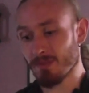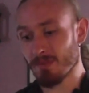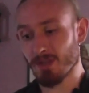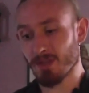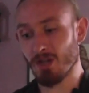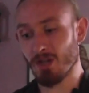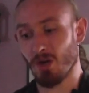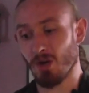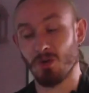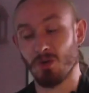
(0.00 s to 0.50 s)

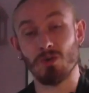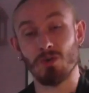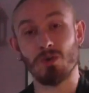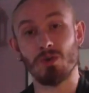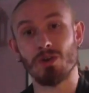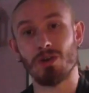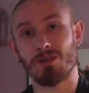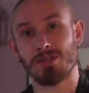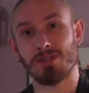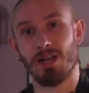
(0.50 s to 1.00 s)
who
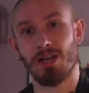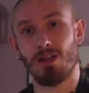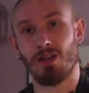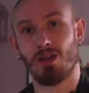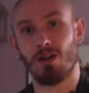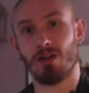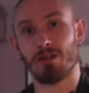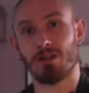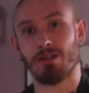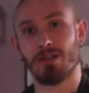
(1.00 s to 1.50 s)
knows how
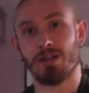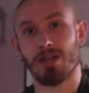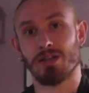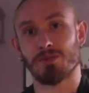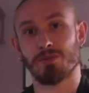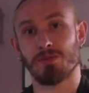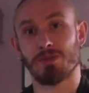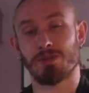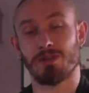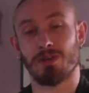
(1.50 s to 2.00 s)
long the
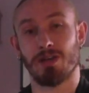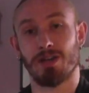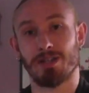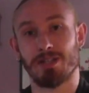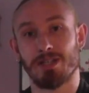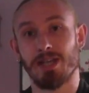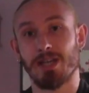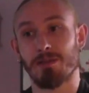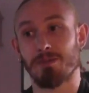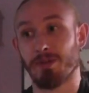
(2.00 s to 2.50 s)
next ones are going
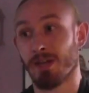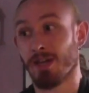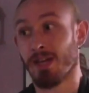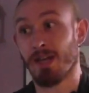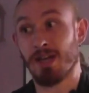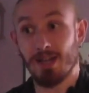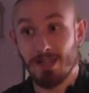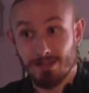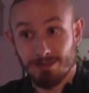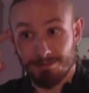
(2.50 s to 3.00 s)
to take me.
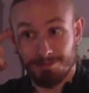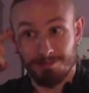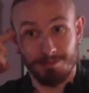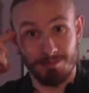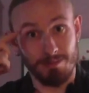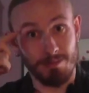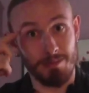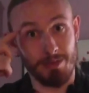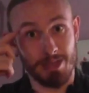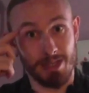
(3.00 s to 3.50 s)

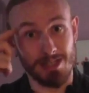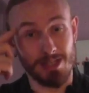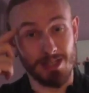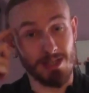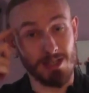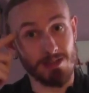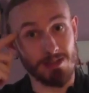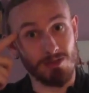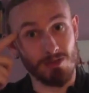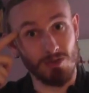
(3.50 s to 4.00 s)
But this
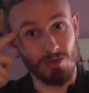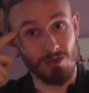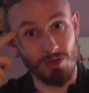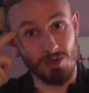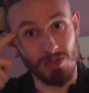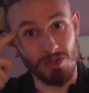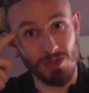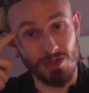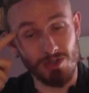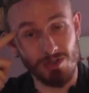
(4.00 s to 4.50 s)
is
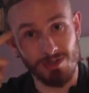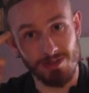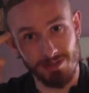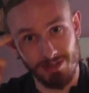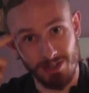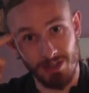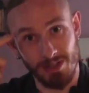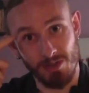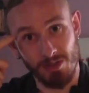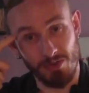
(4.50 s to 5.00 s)

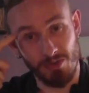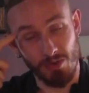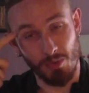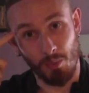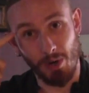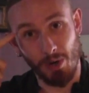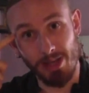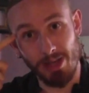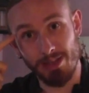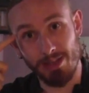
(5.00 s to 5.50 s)
the
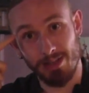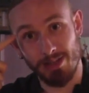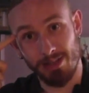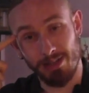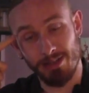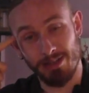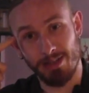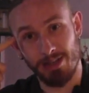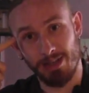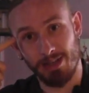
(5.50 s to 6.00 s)
way
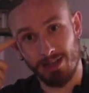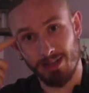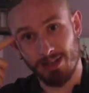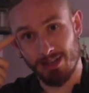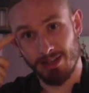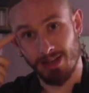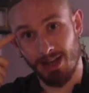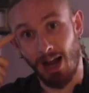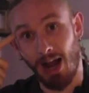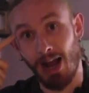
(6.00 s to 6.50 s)

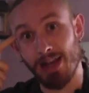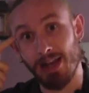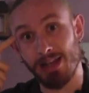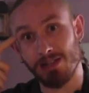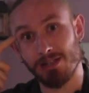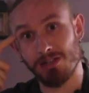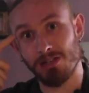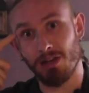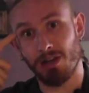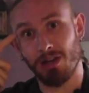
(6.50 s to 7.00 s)
that I
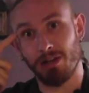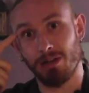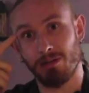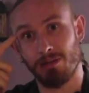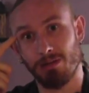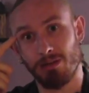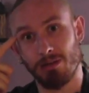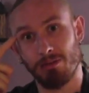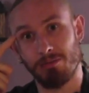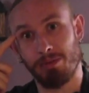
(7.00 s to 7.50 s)
get stuck
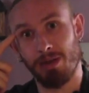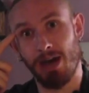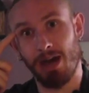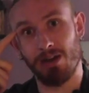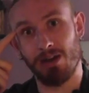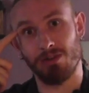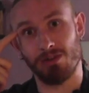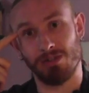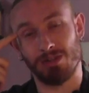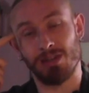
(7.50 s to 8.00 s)
in
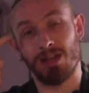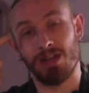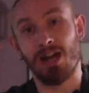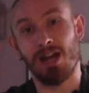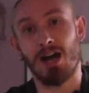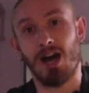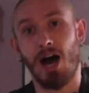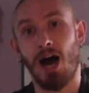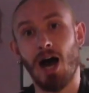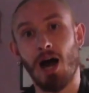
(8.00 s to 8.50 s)
patterns.
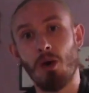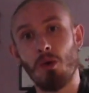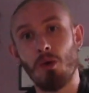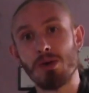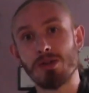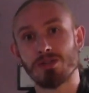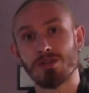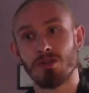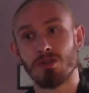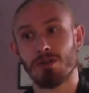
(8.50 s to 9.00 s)
I
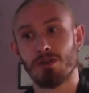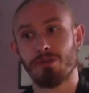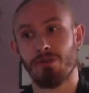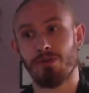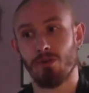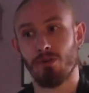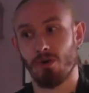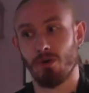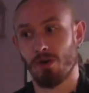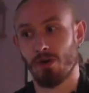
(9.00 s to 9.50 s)
always look
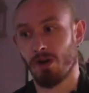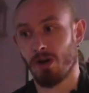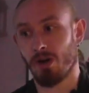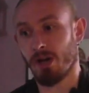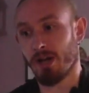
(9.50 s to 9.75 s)
for